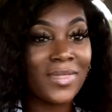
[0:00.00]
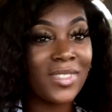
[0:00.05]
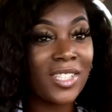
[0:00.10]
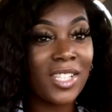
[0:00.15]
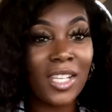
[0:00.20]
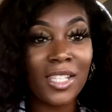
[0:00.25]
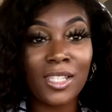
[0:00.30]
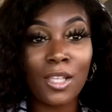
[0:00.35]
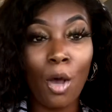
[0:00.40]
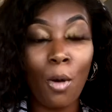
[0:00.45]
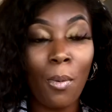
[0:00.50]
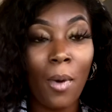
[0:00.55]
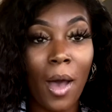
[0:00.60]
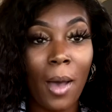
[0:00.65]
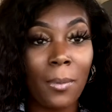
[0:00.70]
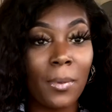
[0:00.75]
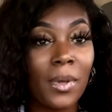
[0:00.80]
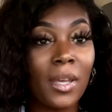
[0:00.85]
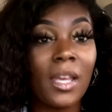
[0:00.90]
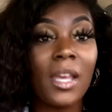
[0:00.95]
just so
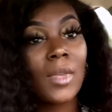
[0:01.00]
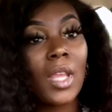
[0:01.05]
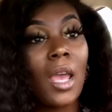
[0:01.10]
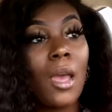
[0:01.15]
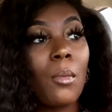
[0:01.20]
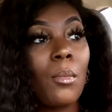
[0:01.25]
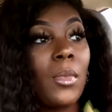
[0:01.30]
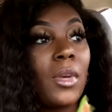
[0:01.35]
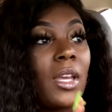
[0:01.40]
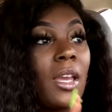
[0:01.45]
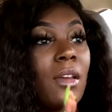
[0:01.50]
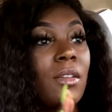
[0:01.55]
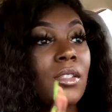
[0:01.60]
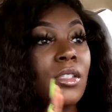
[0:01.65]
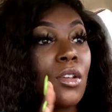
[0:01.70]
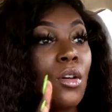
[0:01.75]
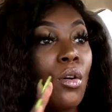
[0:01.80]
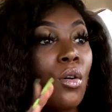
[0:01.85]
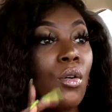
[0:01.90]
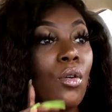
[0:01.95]
popping. But yeah,
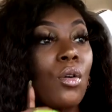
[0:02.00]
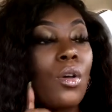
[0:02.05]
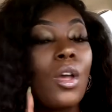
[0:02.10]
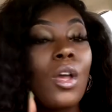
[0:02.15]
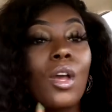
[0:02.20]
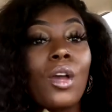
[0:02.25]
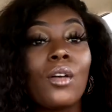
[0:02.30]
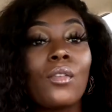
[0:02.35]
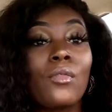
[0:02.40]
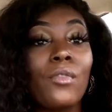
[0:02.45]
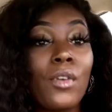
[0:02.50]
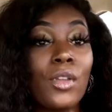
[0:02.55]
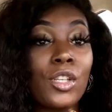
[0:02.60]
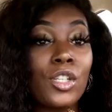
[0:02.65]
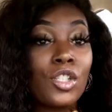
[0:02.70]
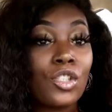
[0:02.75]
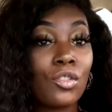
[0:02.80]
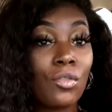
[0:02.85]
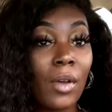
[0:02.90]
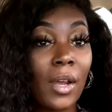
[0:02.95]
so for the
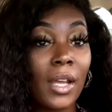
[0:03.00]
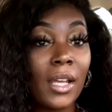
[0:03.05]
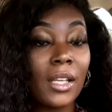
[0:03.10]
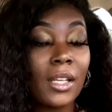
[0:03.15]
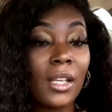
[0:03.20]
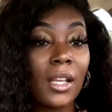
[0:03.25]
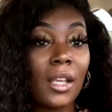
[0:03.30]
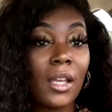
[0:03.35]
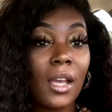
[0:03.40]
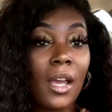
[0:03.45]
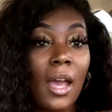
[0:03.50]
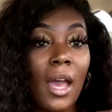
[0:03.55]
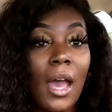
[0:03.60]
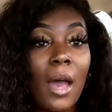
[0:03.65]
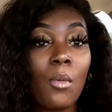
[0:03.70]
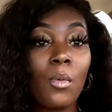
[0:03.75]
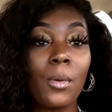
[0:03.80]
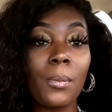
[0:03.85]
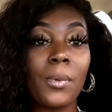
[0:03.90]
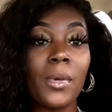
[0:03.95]
straight, I
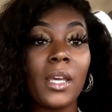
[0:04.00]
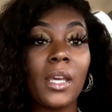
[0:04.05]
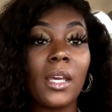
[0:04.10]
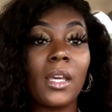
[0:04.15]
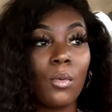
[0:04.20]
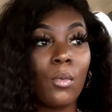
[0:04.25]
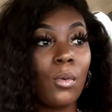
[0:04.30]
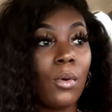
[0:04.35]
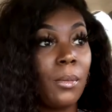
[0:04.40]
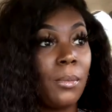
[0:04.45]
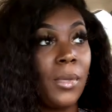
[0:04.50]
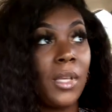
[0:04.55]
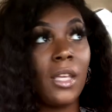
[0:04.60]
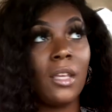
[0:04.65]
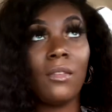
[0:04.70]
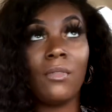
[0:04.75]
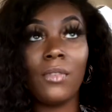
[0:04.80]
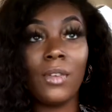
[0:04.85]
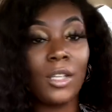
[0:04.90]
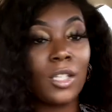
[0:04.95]
would pick would
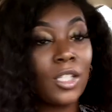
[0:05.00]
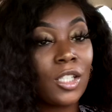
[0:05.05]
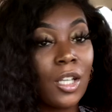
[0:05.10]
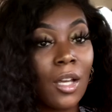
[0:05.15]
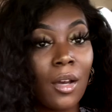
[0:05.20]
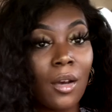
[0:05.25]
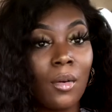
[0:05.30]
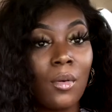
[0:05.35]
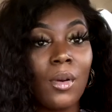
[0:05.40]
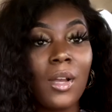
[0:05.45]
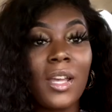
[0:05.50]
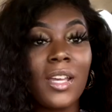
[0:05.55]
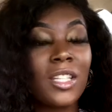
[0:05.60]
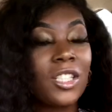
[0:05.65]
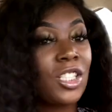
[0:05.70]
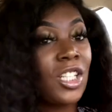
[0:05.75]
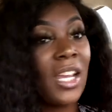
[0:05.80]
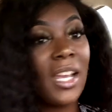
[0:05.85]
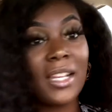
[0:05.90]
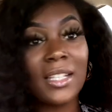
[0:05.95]
be V Show,
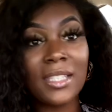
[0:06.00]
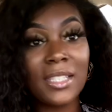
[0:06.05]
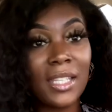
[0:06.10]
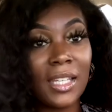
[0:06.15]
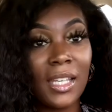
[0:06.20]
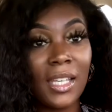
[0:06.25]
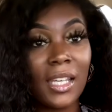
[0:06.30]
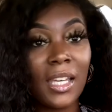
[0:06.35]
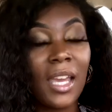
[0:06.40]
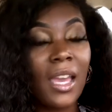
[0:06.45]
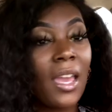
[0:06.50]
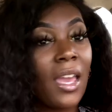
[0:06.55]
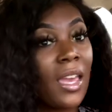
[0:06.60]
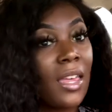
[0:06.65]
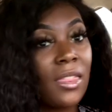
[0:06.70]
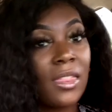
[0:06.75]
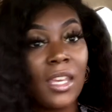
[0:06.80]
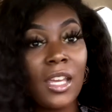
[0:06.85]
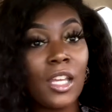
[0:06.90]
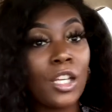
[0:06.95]
Chantique,
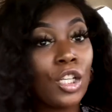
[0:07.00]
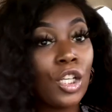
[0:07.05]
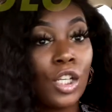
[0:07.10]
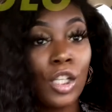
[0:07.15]
and then